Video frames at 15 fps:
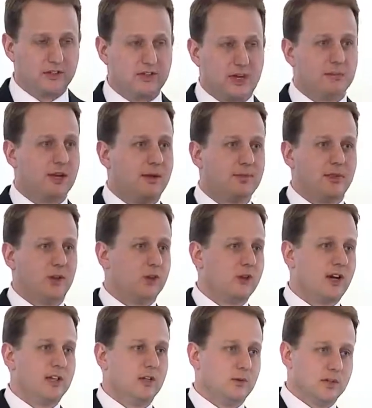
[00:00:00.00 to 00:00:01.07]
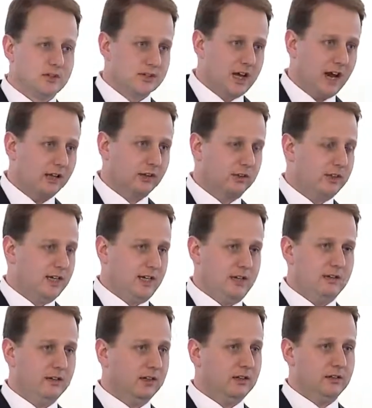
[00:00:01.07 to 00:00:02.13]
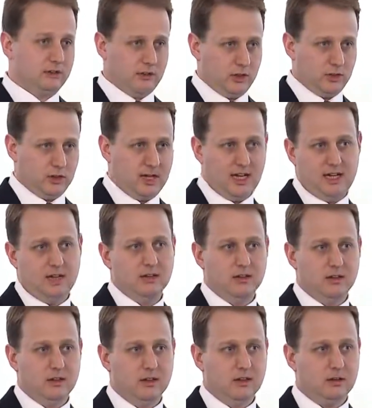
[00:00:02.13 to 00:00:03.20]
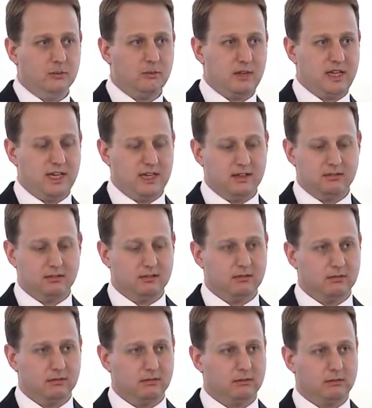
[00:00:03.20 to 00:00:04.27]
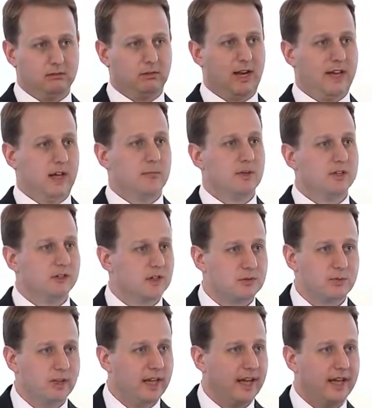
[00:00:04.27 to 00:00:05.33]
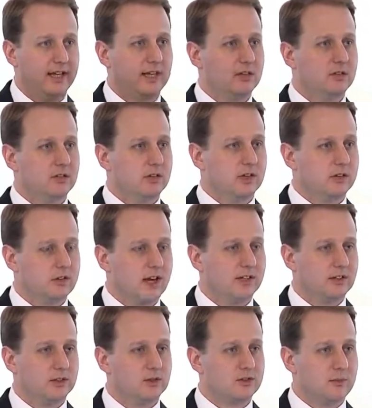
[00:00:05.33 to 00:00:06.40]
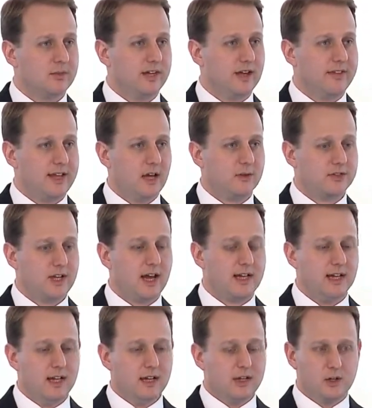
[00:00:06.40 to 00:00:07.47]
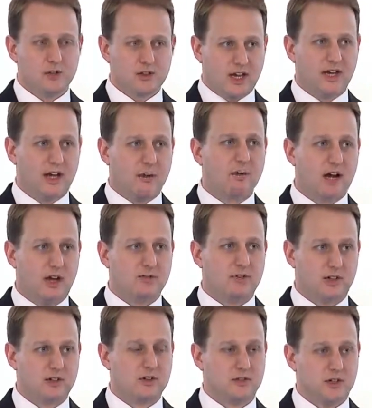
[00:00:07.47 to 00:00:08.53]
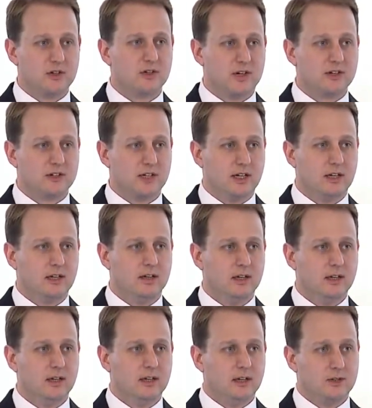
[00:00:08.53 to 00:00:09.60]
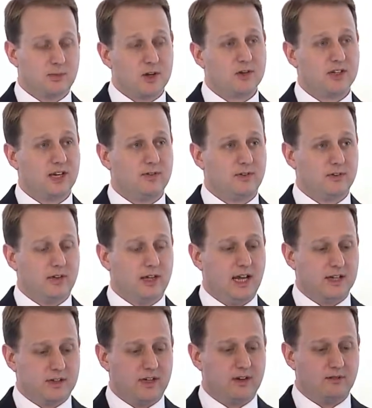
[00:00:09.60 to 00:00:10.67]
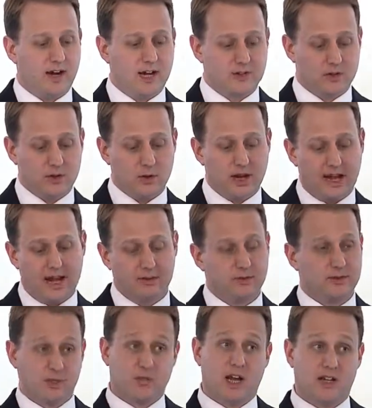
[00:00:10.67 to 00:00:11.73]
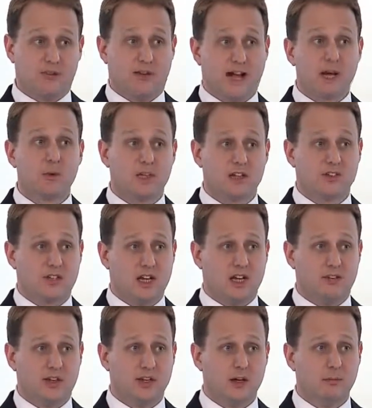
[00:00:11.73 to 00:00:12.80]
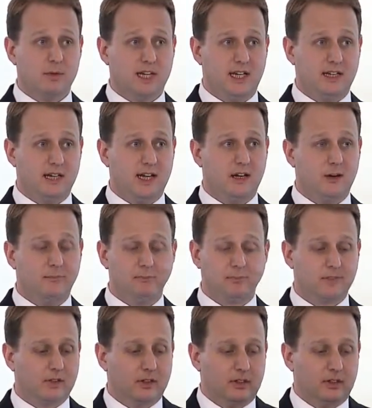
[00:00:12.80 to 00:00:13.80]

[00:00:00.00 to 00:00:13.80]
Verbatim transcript: at the same time that they're trying to do a scholarly degree, be writing a business plan and trying to do something on the outside. You're setting up conflicts of interest there, especially if, as an advisor, you have some kind of an equity stake in the company. Now,